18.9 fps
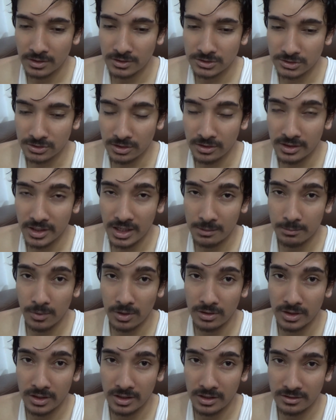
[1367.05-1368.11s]
Sunday and
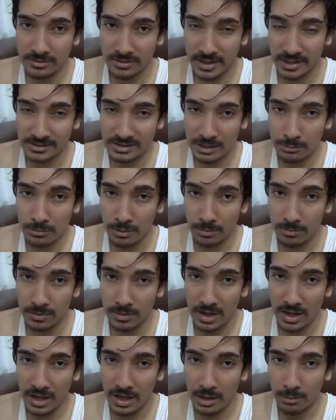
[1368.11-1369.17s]
Monday is the exam of
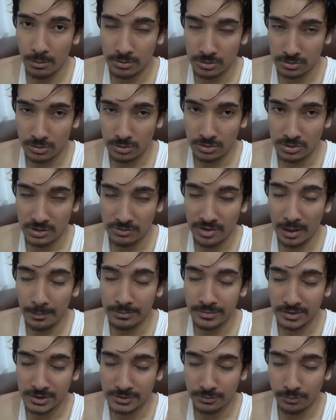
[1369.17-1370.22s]
MS Sociology
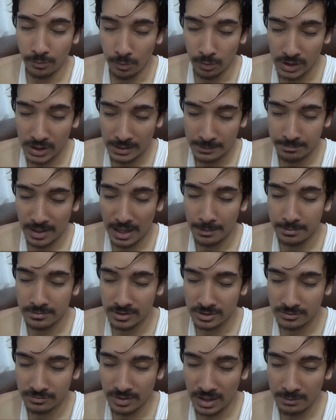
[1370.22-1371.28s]
564 and
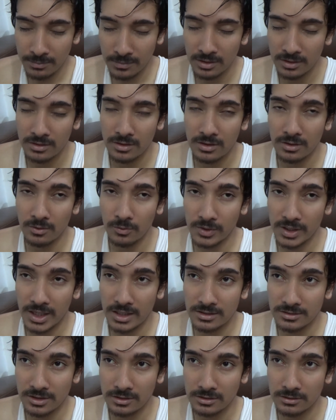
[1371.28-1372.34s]
565,
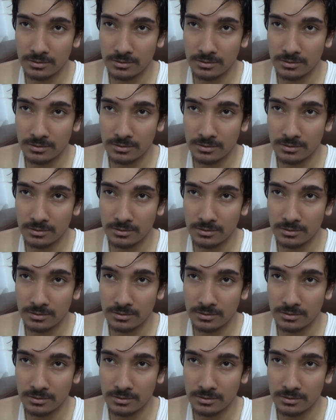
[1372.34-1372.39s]
whereas